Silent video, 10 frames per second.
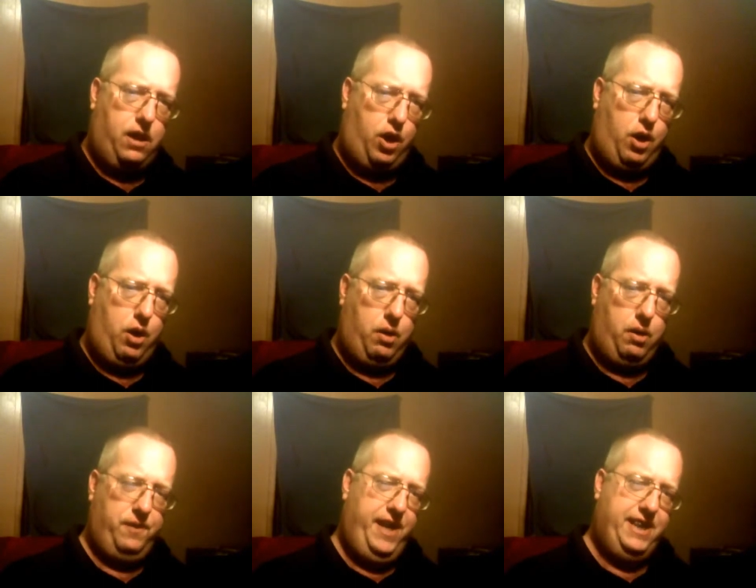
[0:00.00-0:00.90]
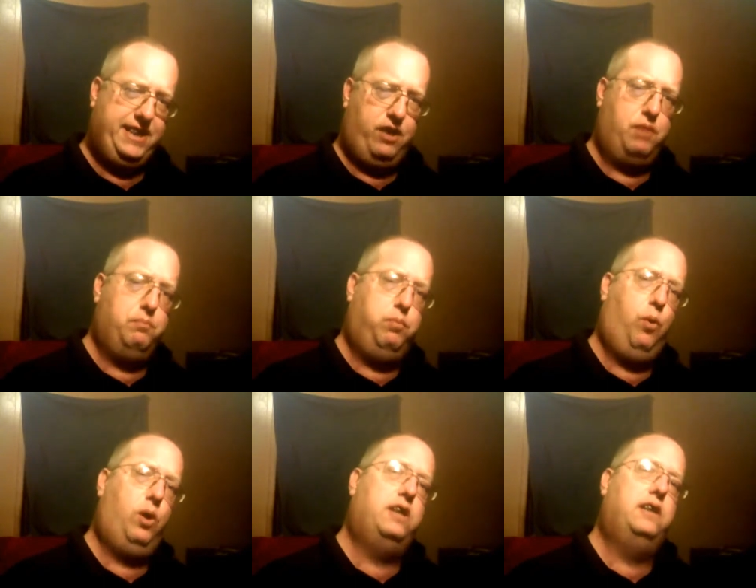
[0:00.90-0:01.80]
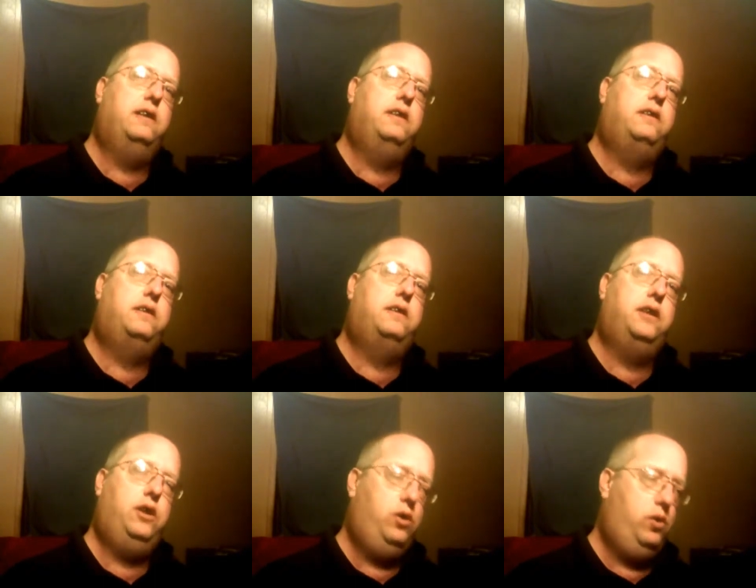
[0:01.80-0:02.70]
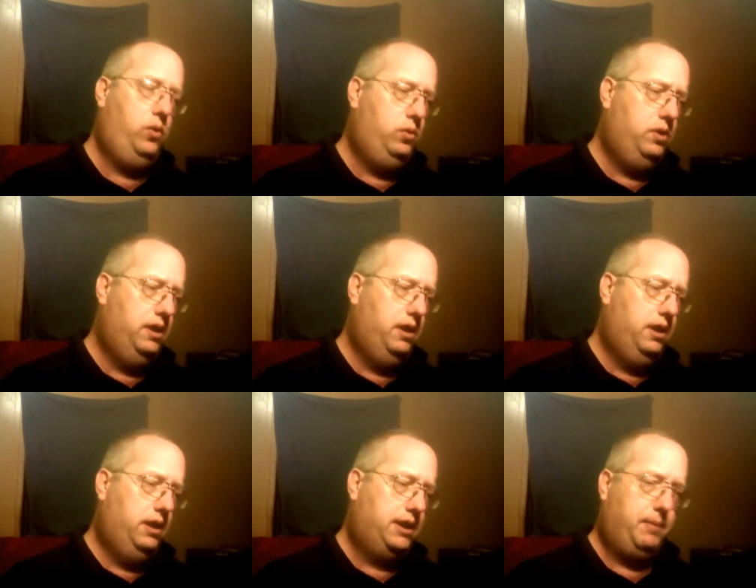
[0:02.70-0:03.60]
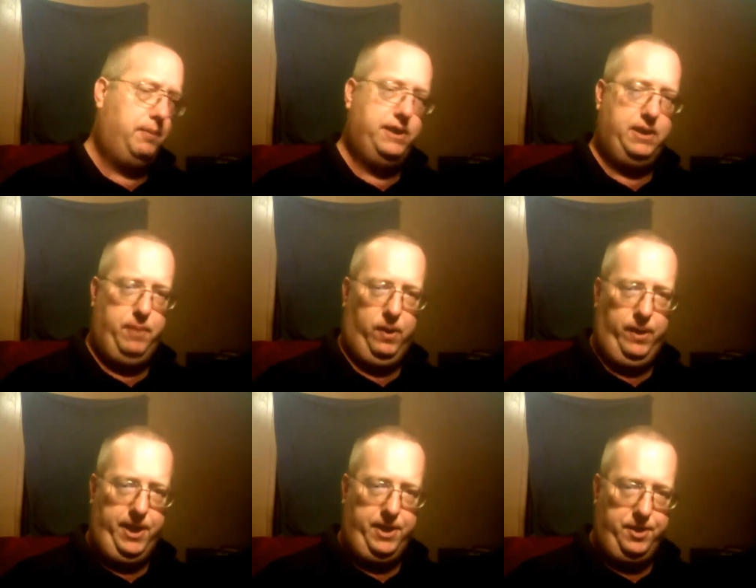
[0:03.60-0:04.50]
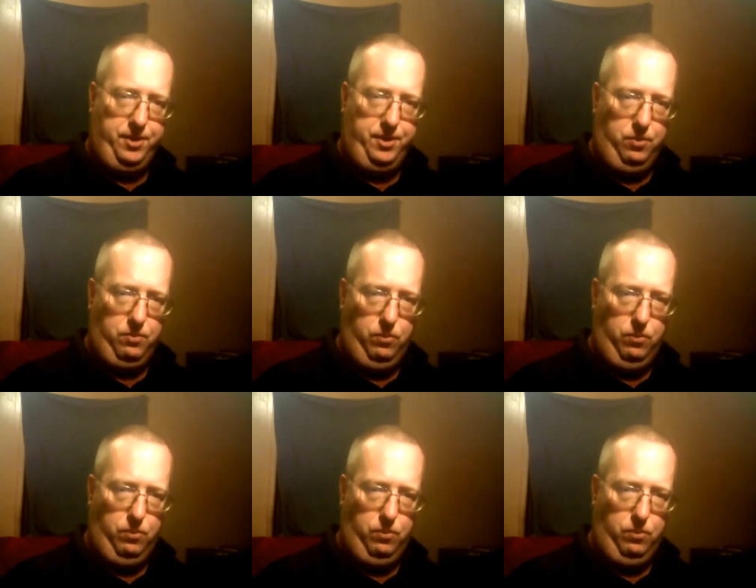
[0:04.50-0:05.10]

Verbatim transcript: are things that are important to someone's ability to do